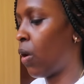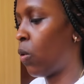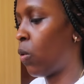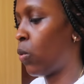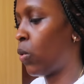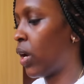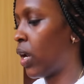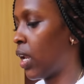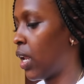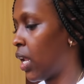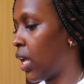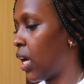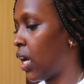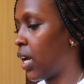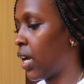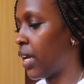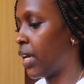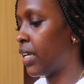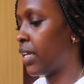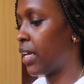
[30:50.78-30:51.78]

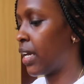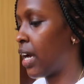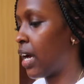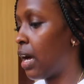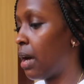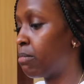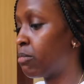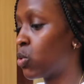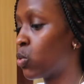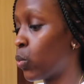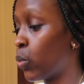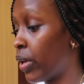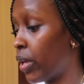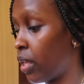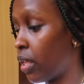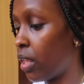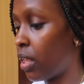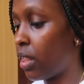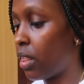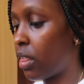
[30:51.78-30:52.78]
And it comes
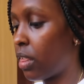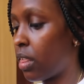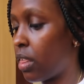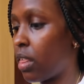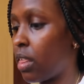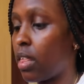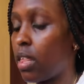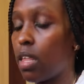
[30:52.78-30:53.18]
with